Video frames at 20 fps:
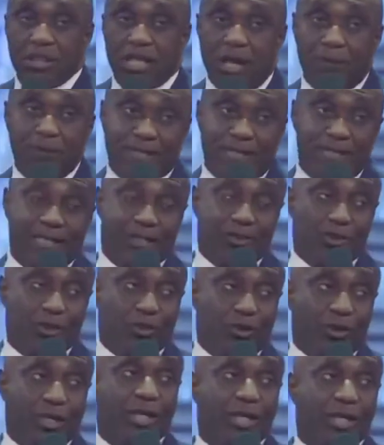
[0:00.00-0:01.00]
Let me say this to
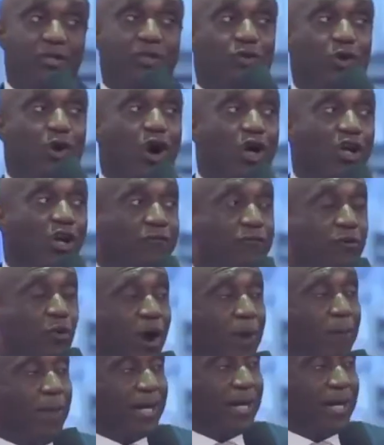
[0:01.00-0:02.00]
you, okay, to all of you
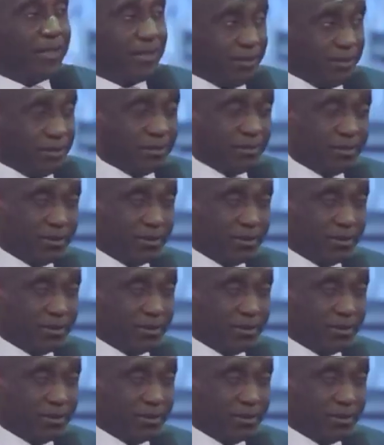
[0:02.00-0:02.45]
who are married.